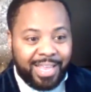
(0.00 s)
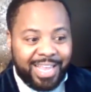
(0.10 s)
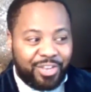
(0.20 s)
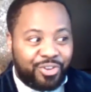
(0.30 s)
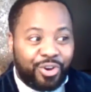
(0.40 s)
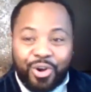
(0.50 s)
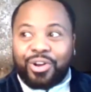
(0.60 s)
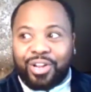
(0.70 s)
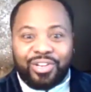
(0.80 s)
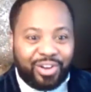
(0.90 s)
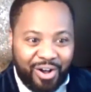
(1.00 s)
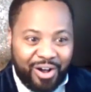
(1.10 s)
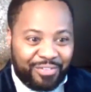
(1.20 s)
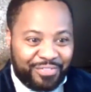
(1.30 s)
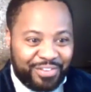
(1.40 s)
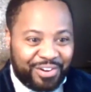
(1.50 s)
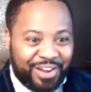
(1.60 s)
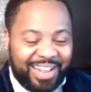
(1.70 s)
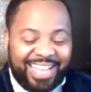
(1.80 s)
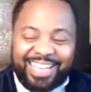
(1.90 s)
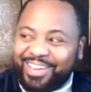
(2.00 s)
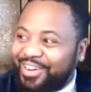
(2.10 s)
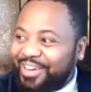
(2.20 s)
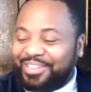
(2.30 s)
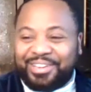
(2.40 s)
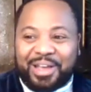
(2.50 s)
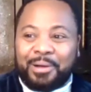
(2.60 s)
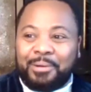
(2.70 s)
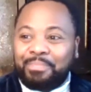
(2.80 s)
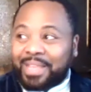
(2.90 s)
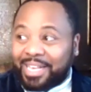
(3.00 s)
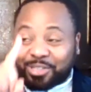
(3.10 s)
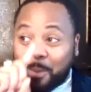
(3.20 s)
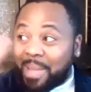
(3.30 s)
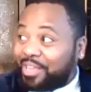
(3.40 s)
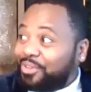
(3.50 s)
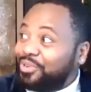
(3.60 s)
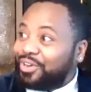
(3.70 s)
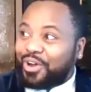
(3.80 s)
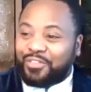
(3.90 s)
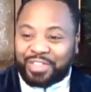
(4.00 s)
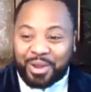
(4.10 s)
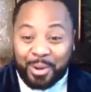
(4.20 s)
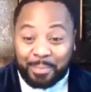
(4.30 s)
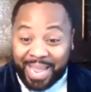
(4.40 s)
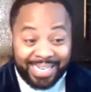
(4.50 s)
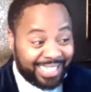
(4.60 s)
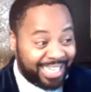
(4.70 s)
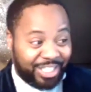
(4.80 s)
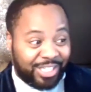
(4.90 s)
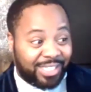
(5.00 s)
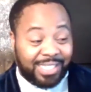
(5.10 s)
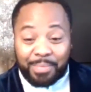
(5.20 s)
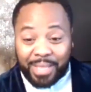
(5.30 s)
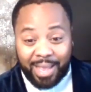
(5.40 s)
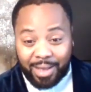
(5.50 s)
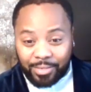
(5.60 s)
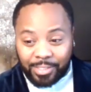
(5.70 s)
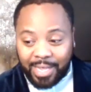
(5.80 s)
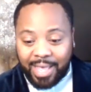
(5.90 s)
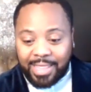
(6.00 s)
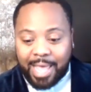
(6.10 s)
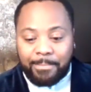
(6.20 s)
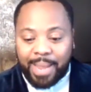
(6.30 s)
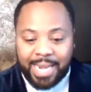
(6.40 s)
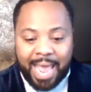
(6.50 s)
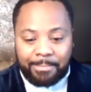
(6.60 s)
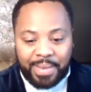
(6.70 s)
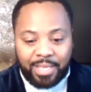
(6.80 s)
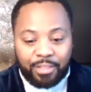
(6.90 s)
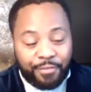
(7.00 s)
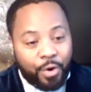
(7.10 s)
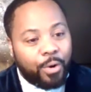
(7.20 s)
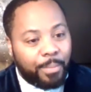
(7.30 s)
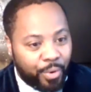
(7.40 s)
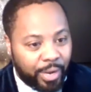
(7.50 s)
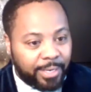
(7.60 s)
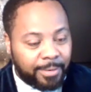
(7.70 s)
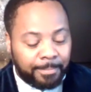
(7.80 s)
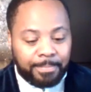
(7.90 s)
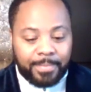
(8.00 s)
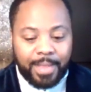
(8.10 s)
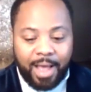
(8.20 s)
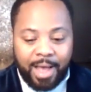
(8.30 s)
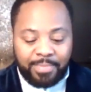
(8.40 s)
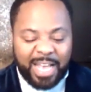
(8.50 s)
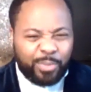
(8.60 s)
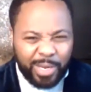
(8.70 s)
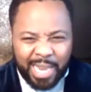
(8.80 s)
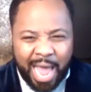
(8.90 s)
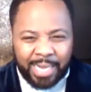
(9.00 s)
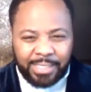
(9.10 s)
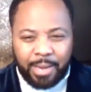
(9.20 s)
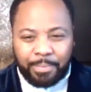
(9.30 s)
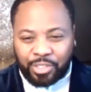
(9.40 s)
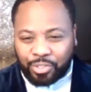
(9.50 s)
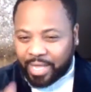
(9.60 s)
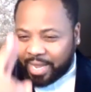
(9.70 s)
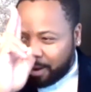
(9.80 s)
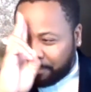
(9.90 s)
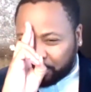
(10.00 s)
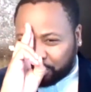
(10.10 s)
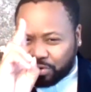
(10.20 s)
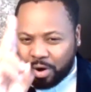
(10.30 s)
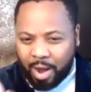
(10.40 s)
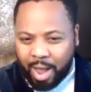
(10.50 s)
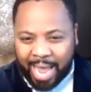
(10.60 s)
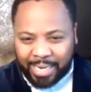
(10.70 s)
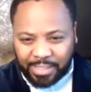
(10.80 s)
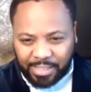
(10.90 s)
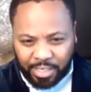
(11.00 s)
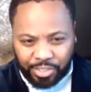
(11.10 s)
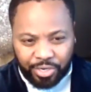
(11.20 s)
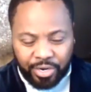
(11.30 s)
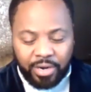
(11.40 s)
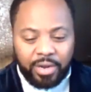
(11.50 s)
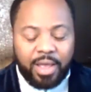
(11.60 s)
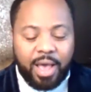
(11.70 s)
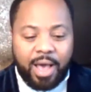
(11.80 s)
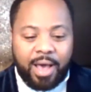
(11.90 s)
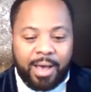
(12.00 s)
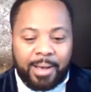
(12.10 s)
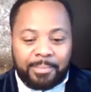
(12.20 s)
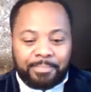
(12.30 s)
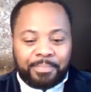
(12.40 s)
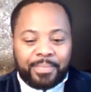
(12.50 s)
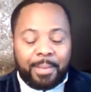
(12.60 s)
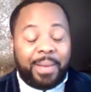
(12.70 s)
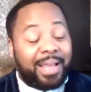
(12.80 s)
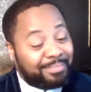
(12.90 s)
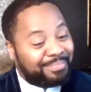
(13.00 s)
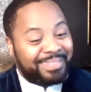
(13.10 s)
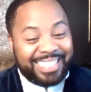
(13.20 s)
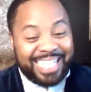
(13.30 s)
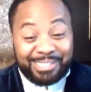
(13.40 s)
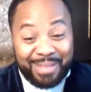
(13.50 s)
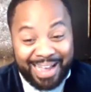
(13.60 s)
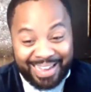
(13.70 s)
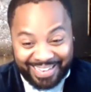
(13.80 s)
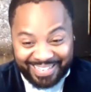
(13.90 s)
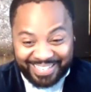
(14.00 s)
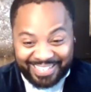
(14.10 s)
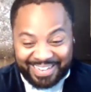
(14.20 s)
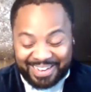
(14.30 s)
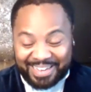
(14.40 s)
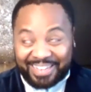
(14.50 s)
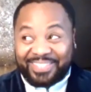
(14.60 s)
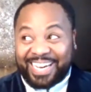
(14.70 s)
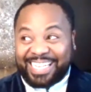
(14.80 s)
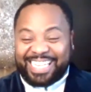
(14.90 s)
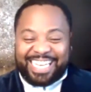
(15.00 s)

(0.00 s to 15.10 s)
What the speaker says: you're going to look off. It's going to make you look over there or pay attention to something else that may not be the focal point. That's what lines help us do. They help us draw our eye to center. But that's my advice.